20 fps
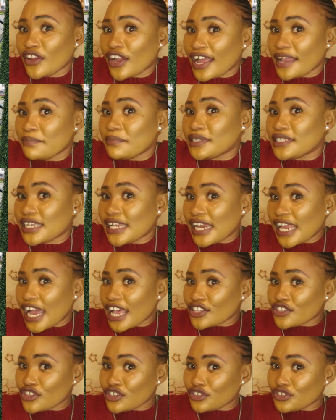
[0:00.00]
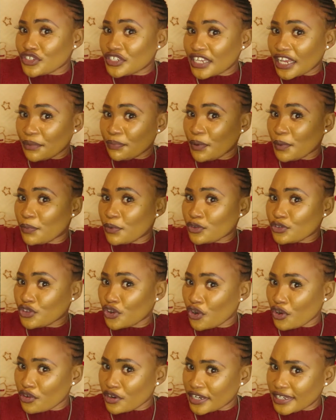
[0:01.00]
You can't be telling us not to date people
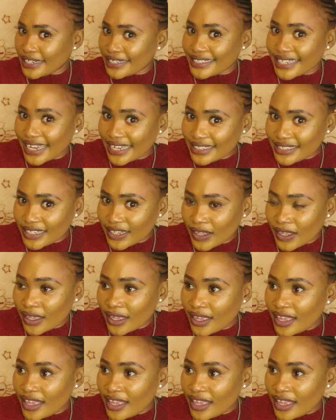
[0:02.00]
you already dated.